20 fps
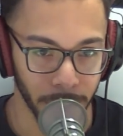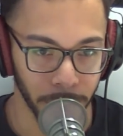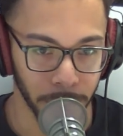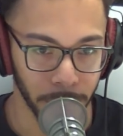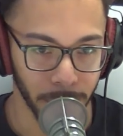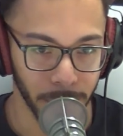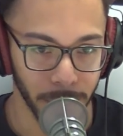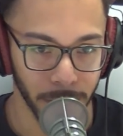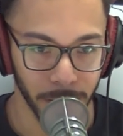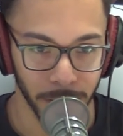
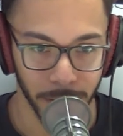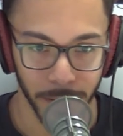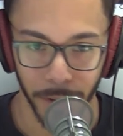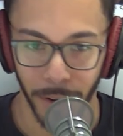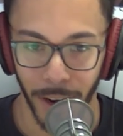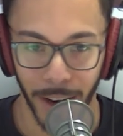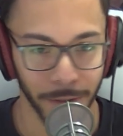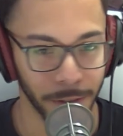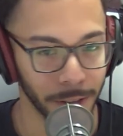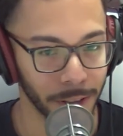Because you
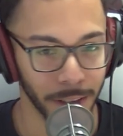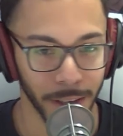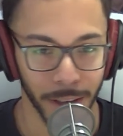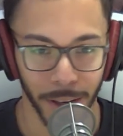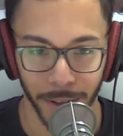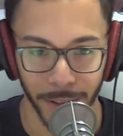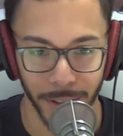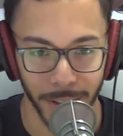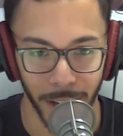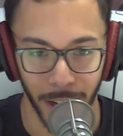obviously don't
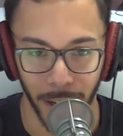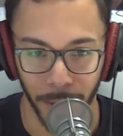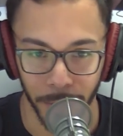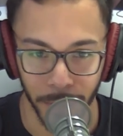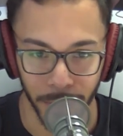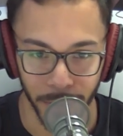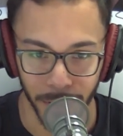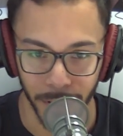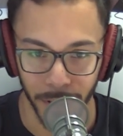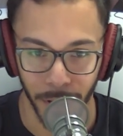stop. You
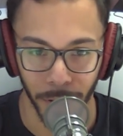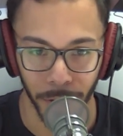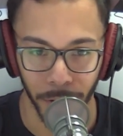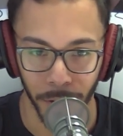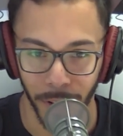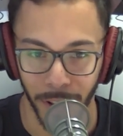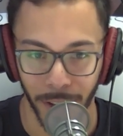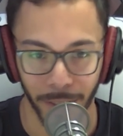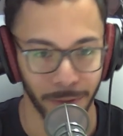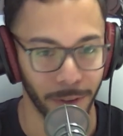just go through
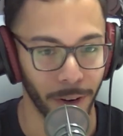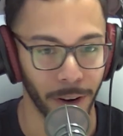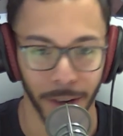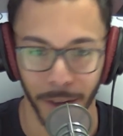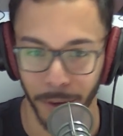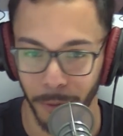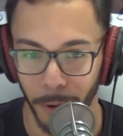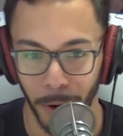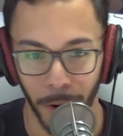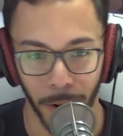that fucking
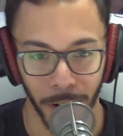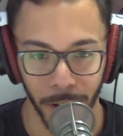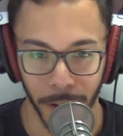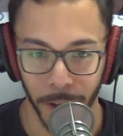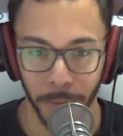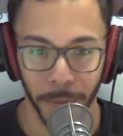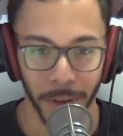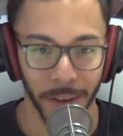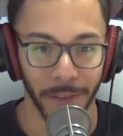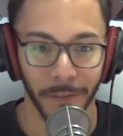wall. It could be
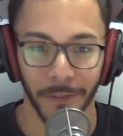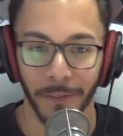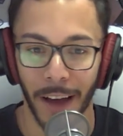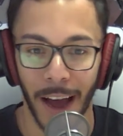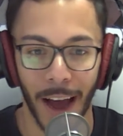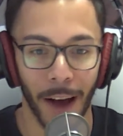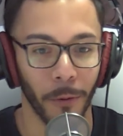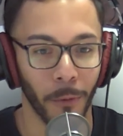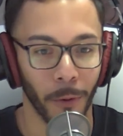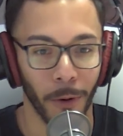a fat
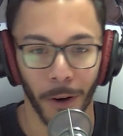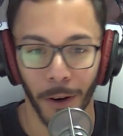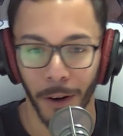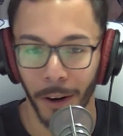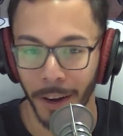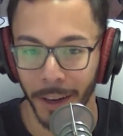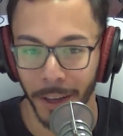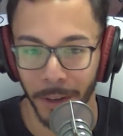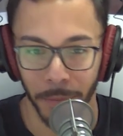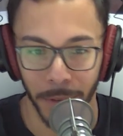wall. It
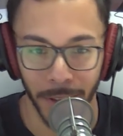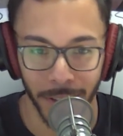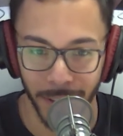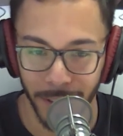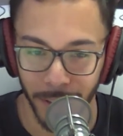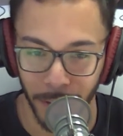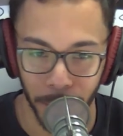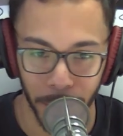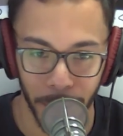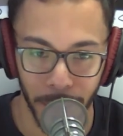could be
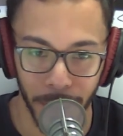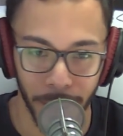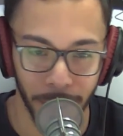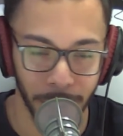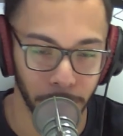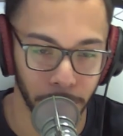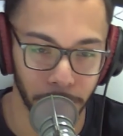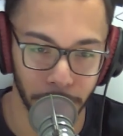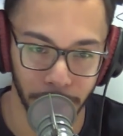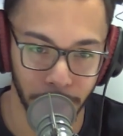something like a
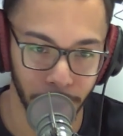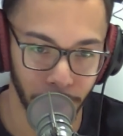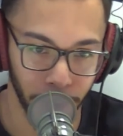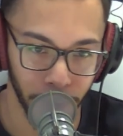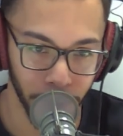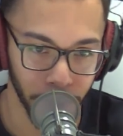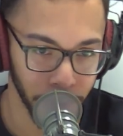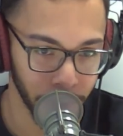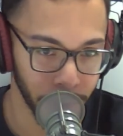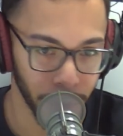big hurdle
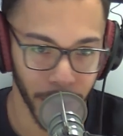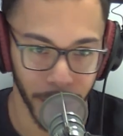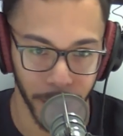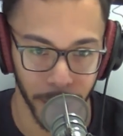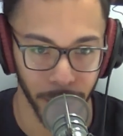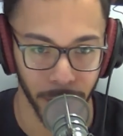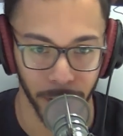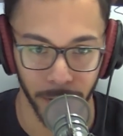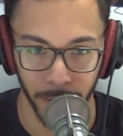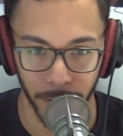you got to go
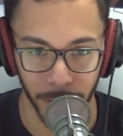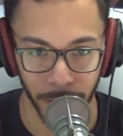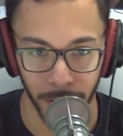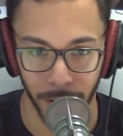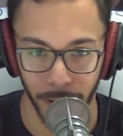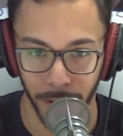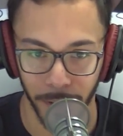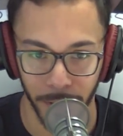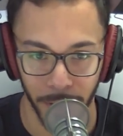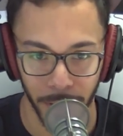over in life.
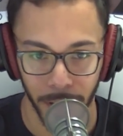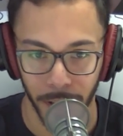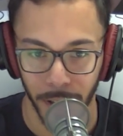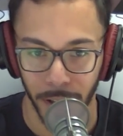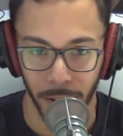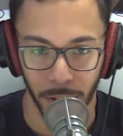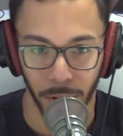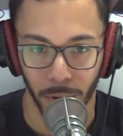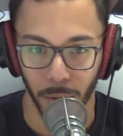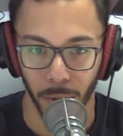
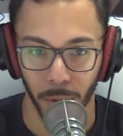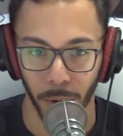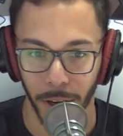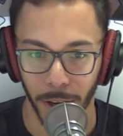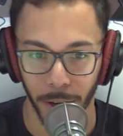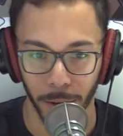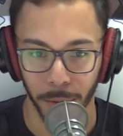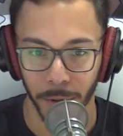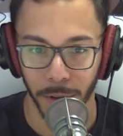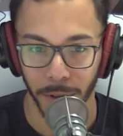What
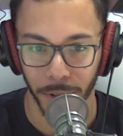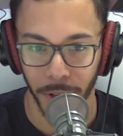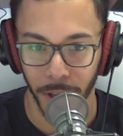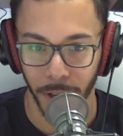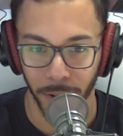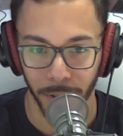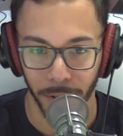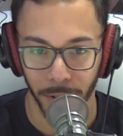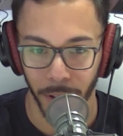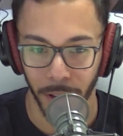helps you get
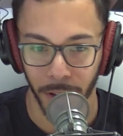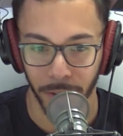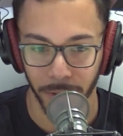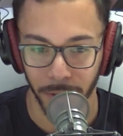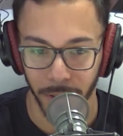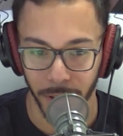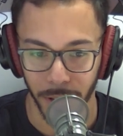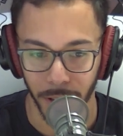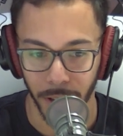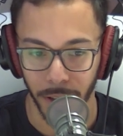over that
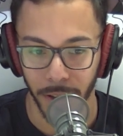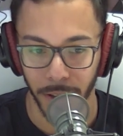fear?